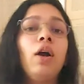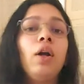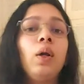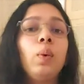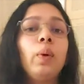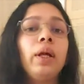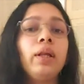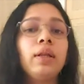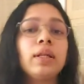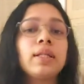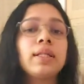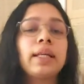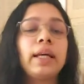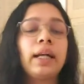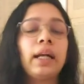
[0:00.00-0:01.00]
doing
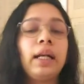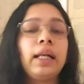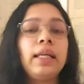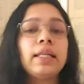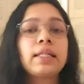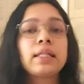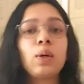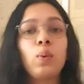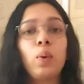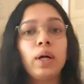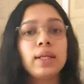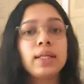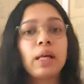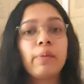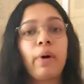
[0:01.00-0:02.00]
this at least
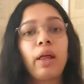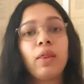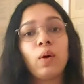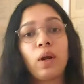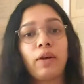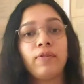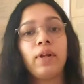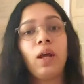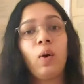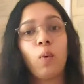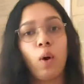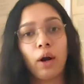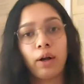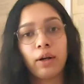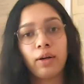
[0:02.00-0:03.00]
once a month or every
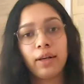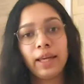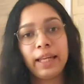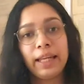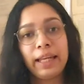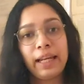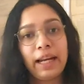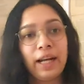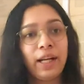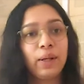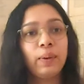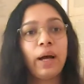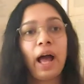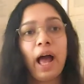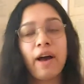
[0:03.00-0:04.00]
quarter can let
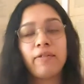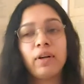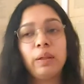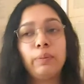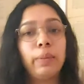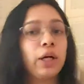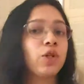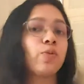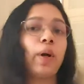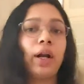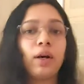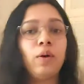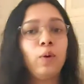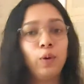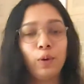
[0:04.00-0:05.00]
you have a much
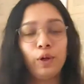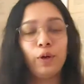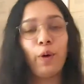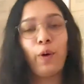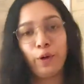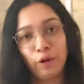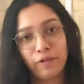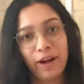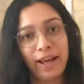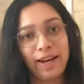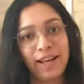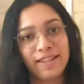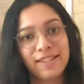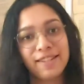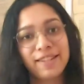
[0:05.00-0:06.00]
better hold on your
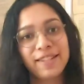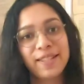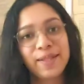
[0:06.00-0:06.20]
finances.